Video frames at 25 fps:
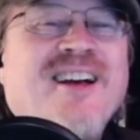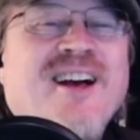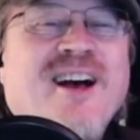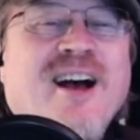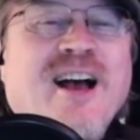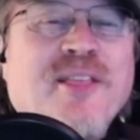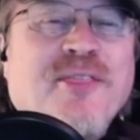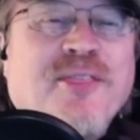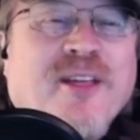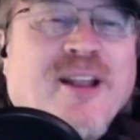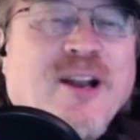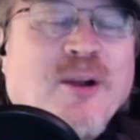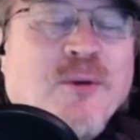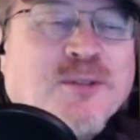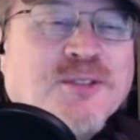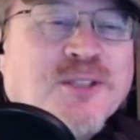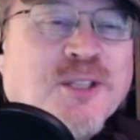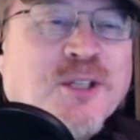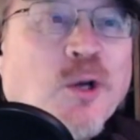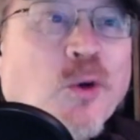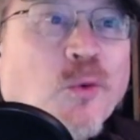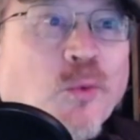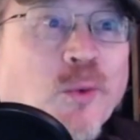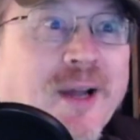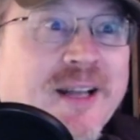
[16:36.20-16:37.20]
I thought I was going
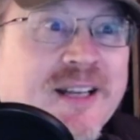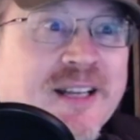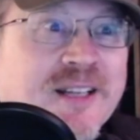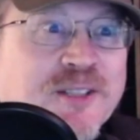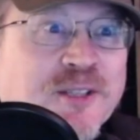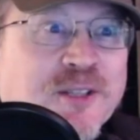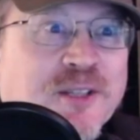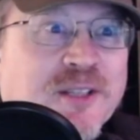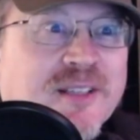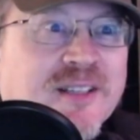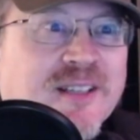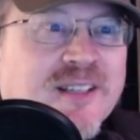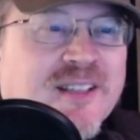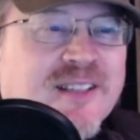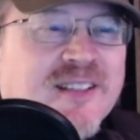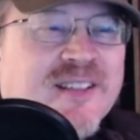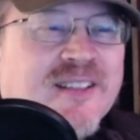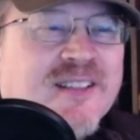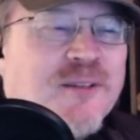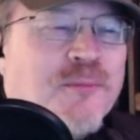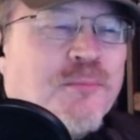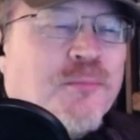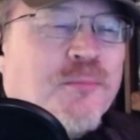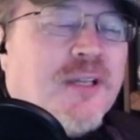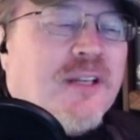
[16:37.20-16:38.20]
to go right into the
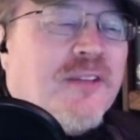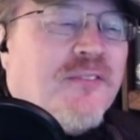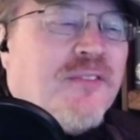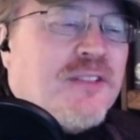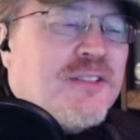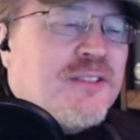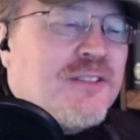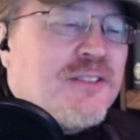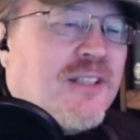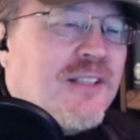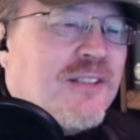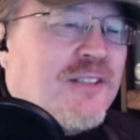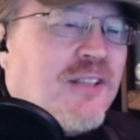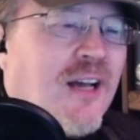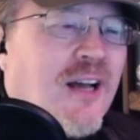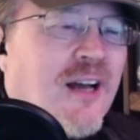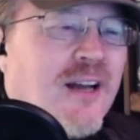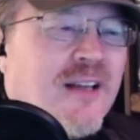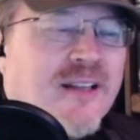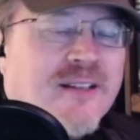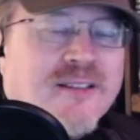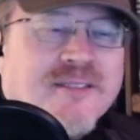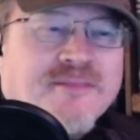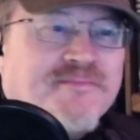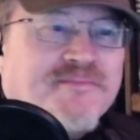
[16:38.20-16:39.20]
meat of his uh,
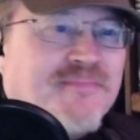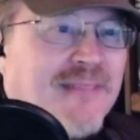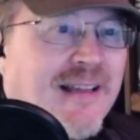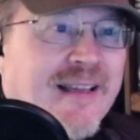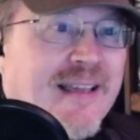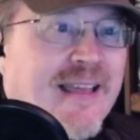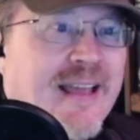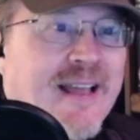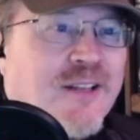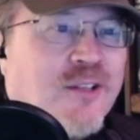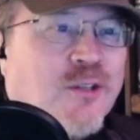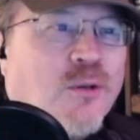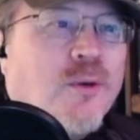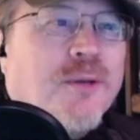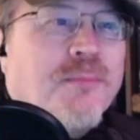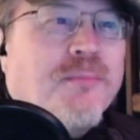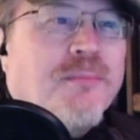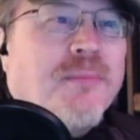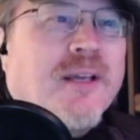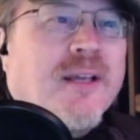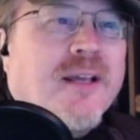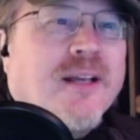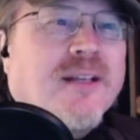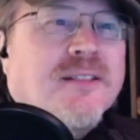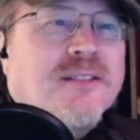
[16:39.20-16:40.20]
talk, and I can't do it
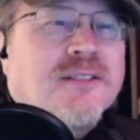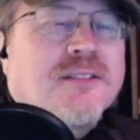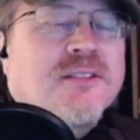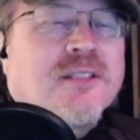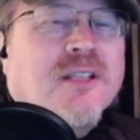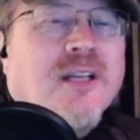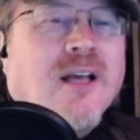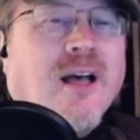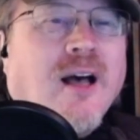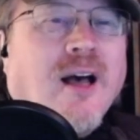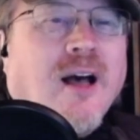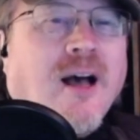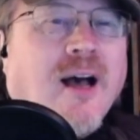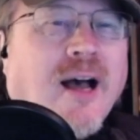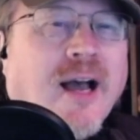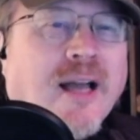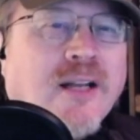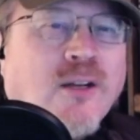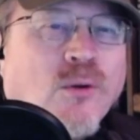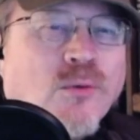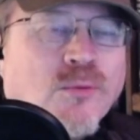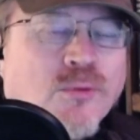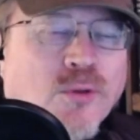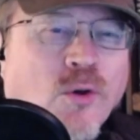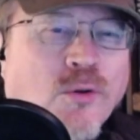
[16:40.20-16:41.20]
because I
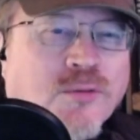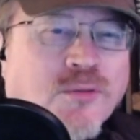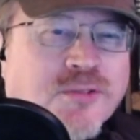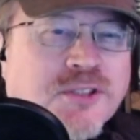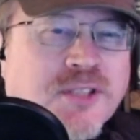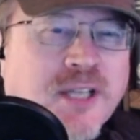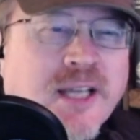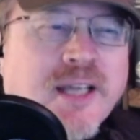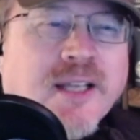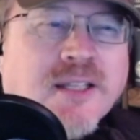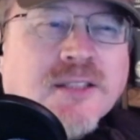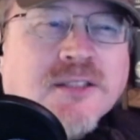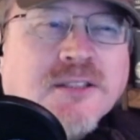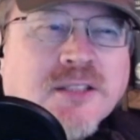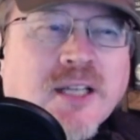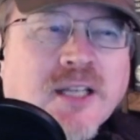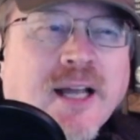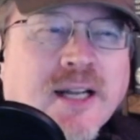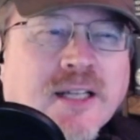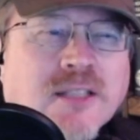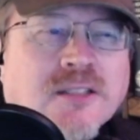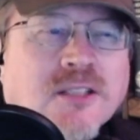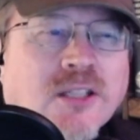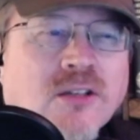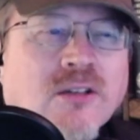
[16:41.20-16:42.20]
don't know if staying
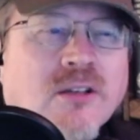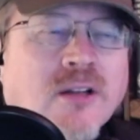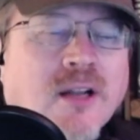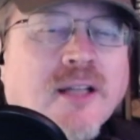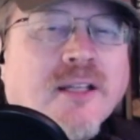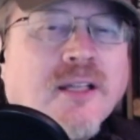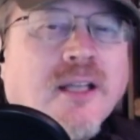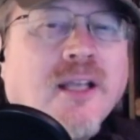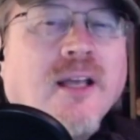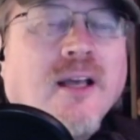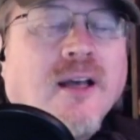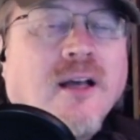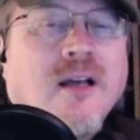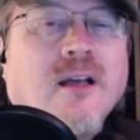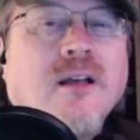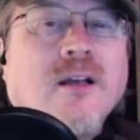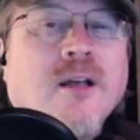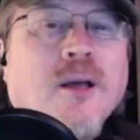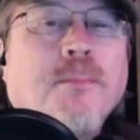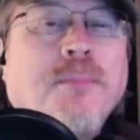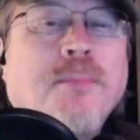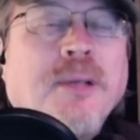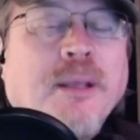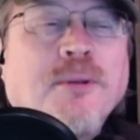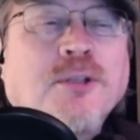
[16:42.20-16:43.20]
inside is a good idea.
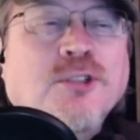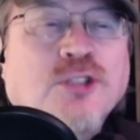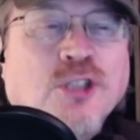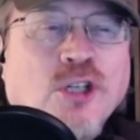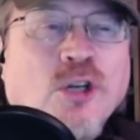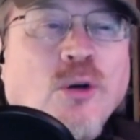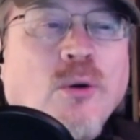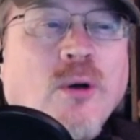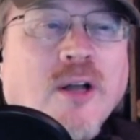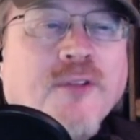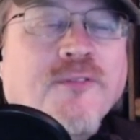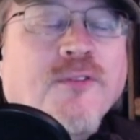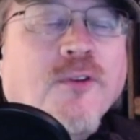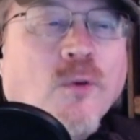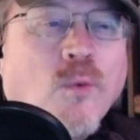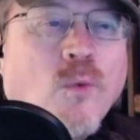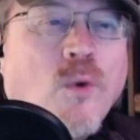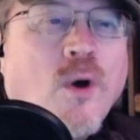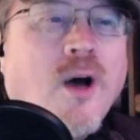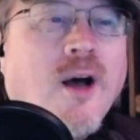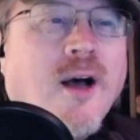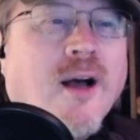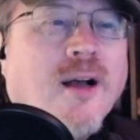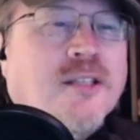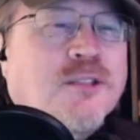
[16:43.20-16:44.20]
People should go out for
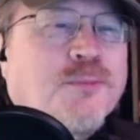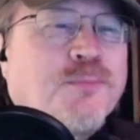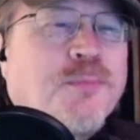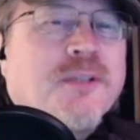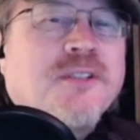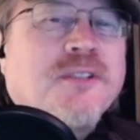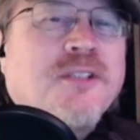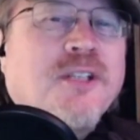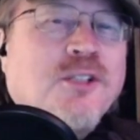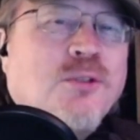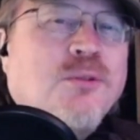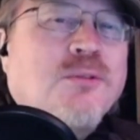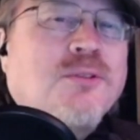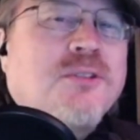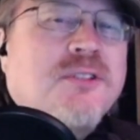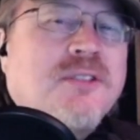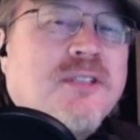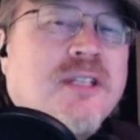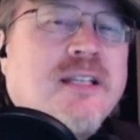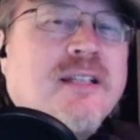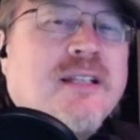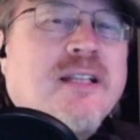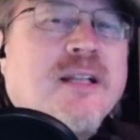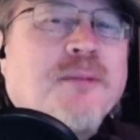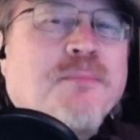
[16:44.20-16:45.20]
walks, but did you
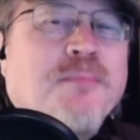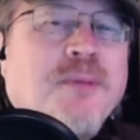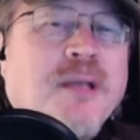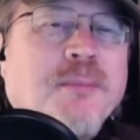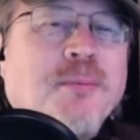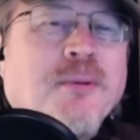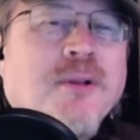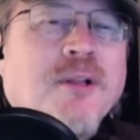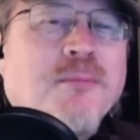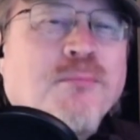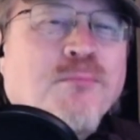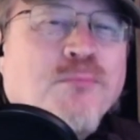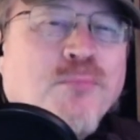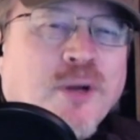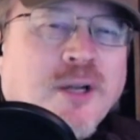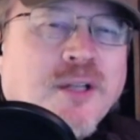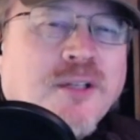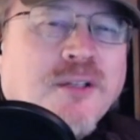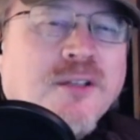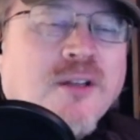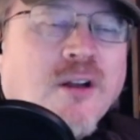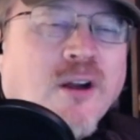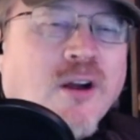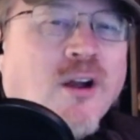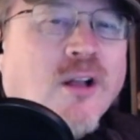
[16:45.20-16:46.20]
see that people in
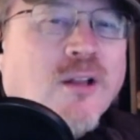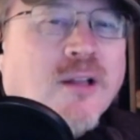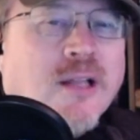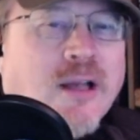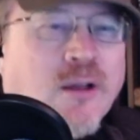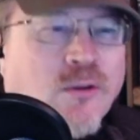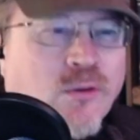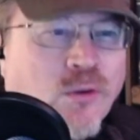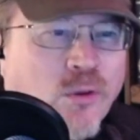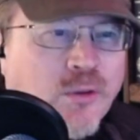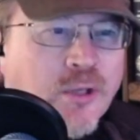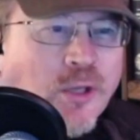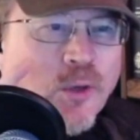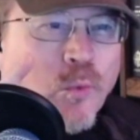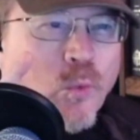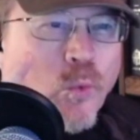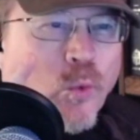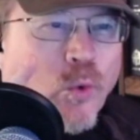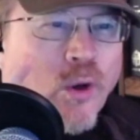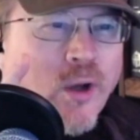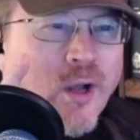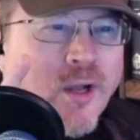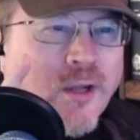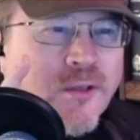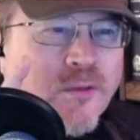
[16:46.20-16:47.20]
Britain are allowed only
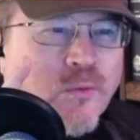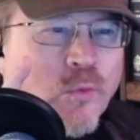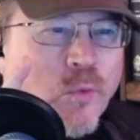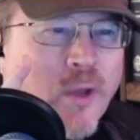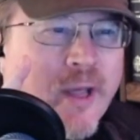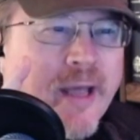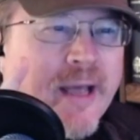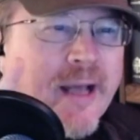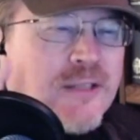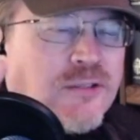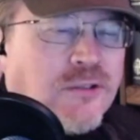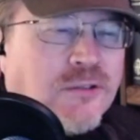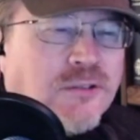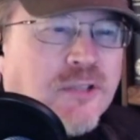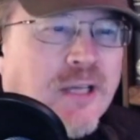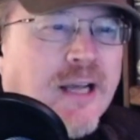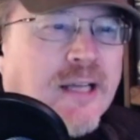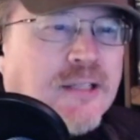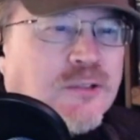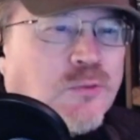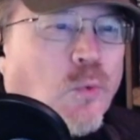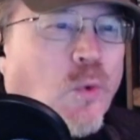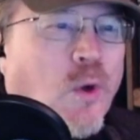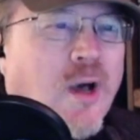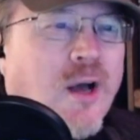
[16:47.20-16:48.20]
one
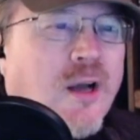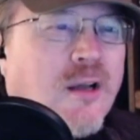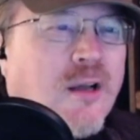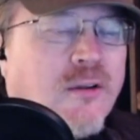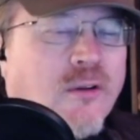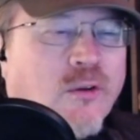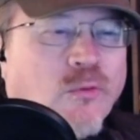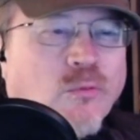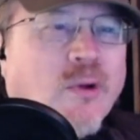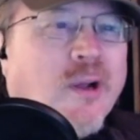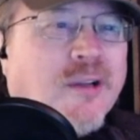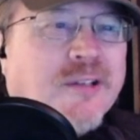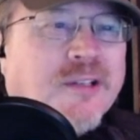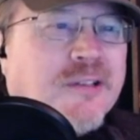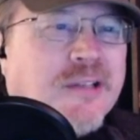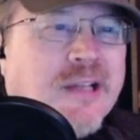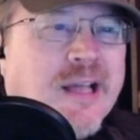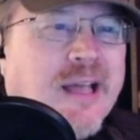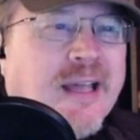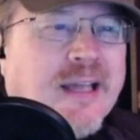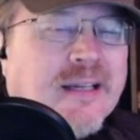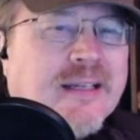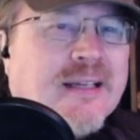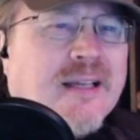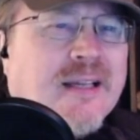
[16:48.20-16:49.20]
exercise, walk, or run a day?